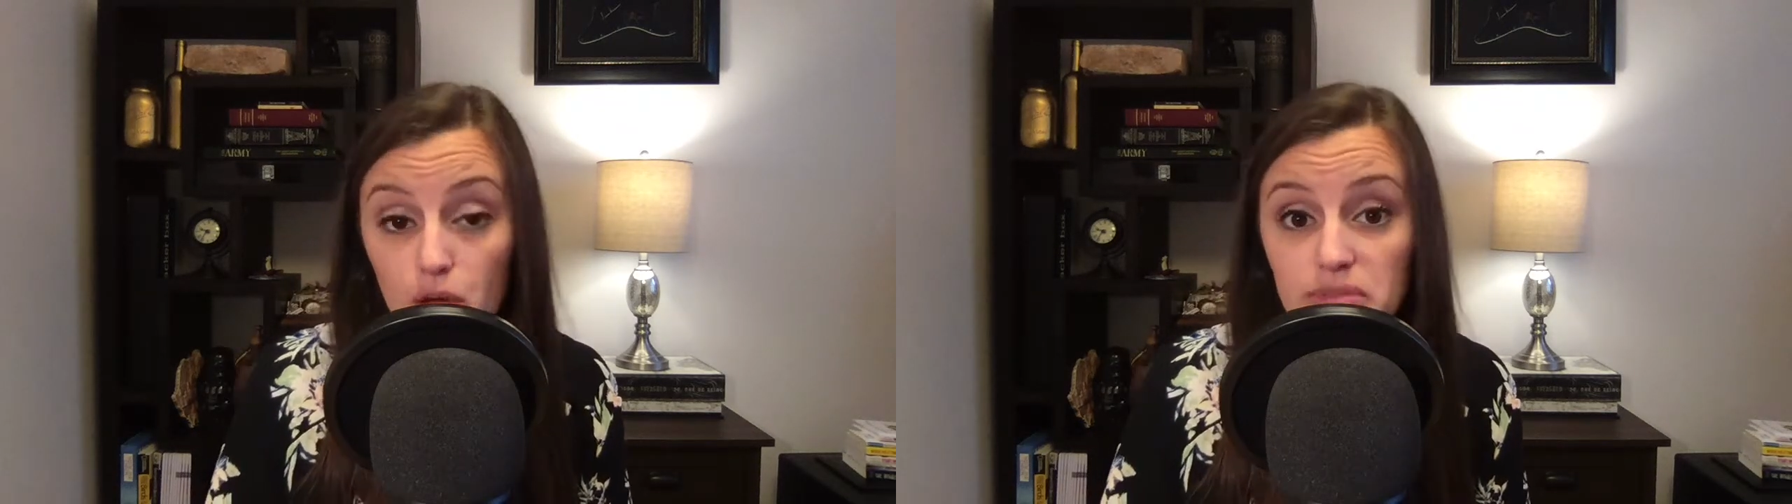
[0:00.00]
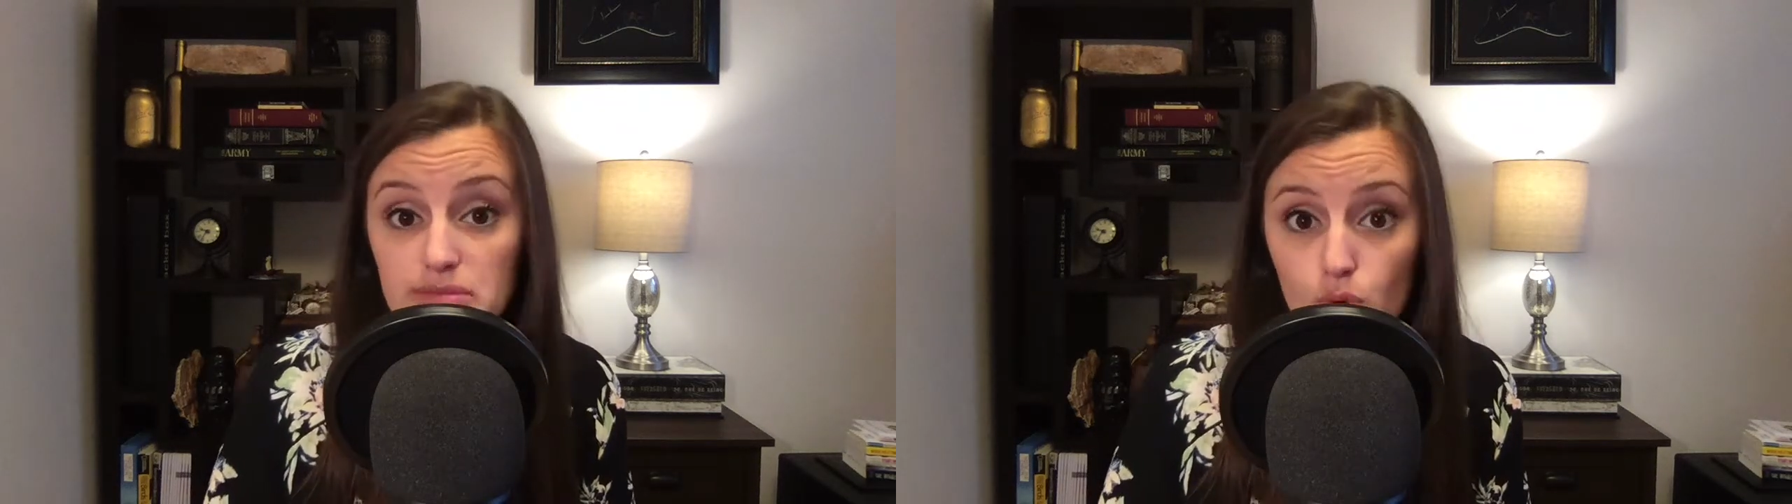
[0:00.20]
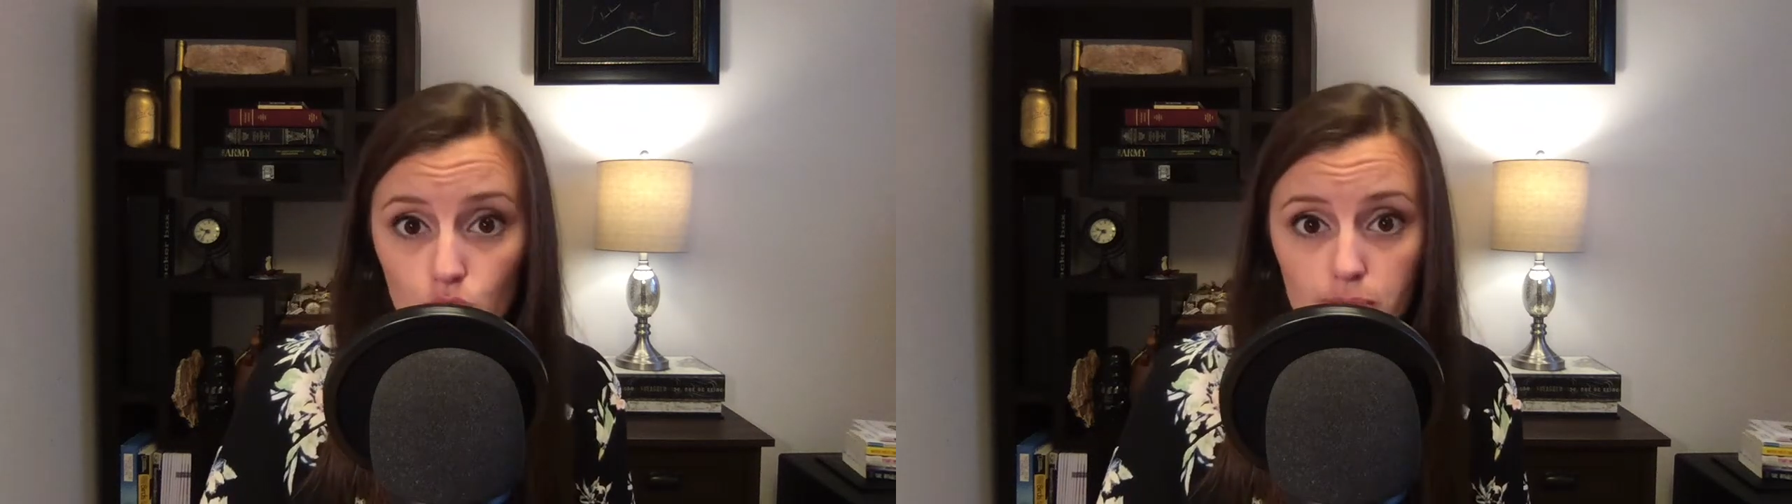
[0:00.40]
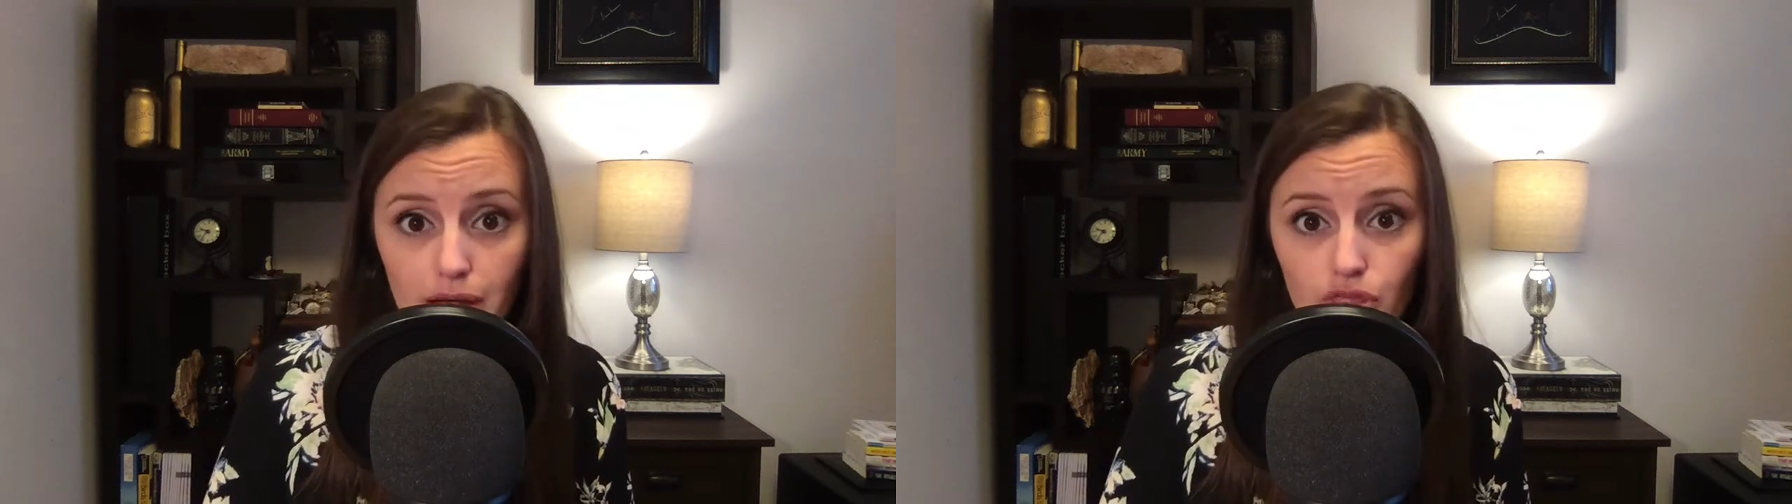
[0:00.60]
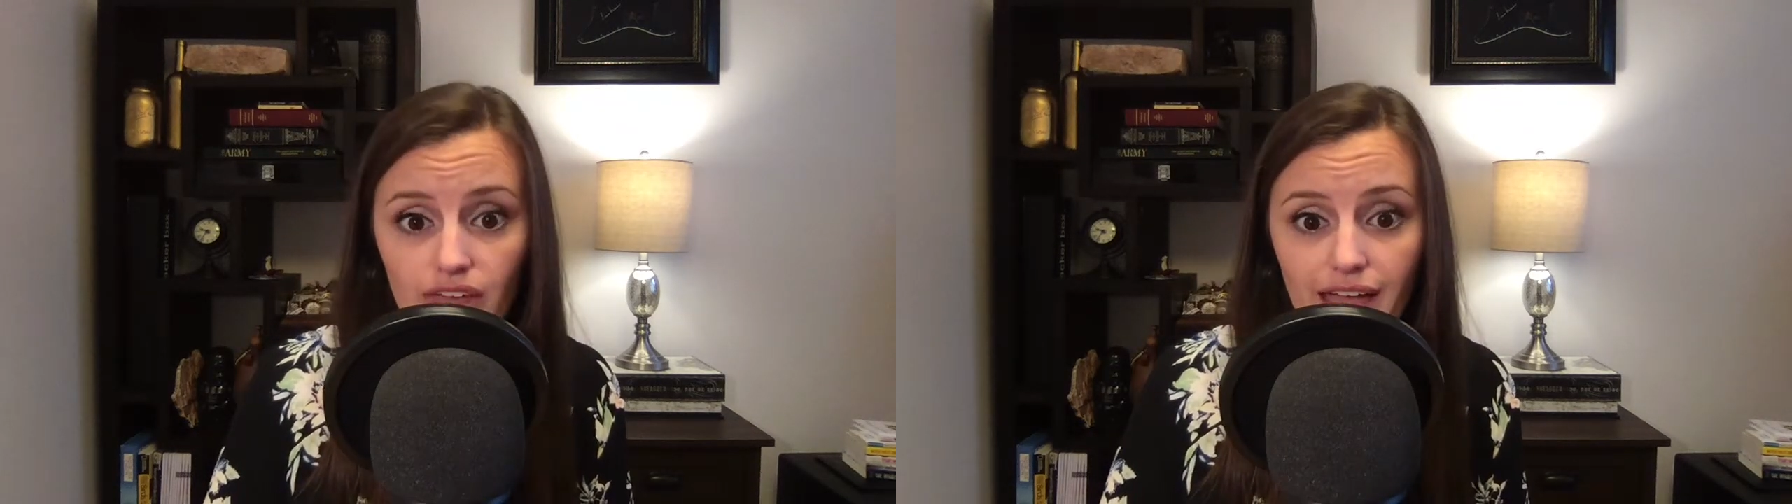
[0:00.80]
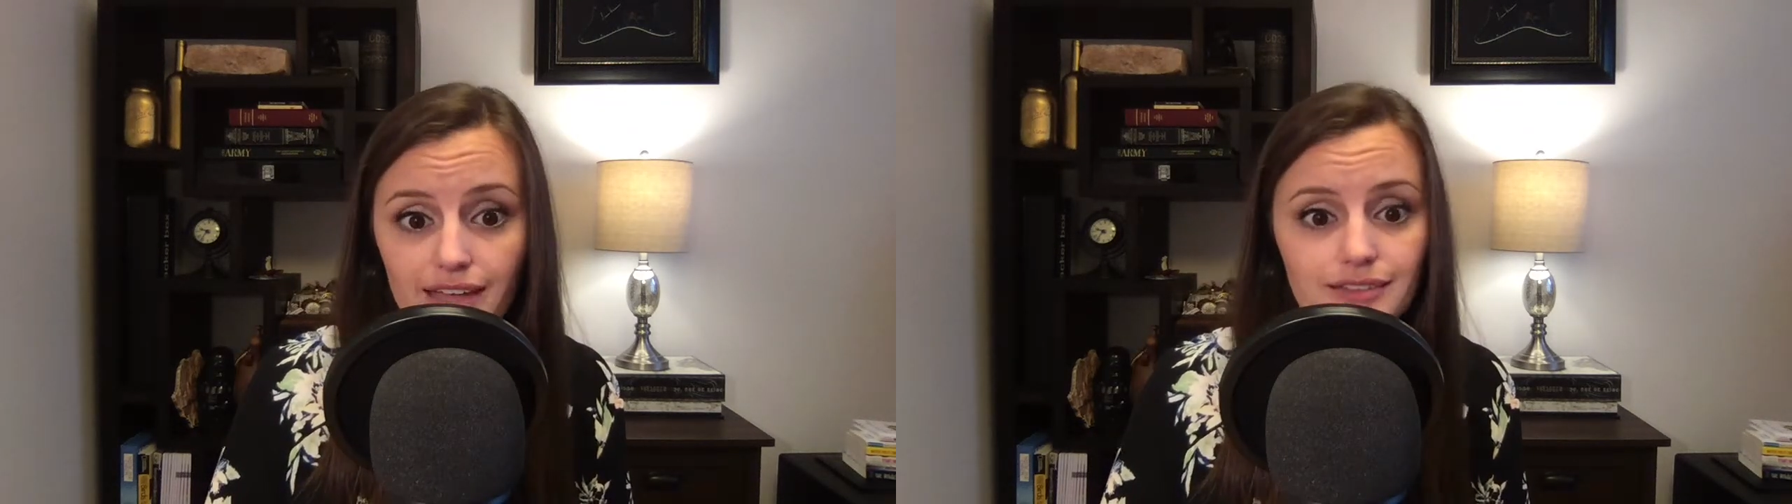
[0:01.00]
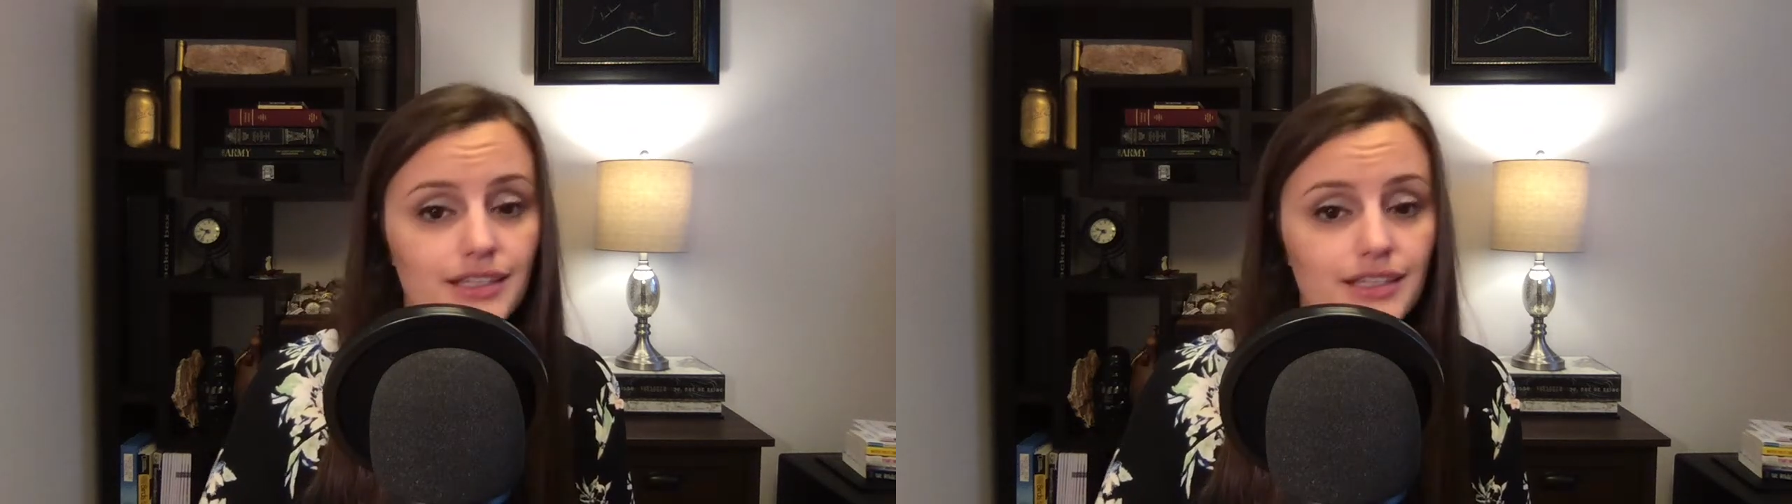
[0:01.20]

me more about that?"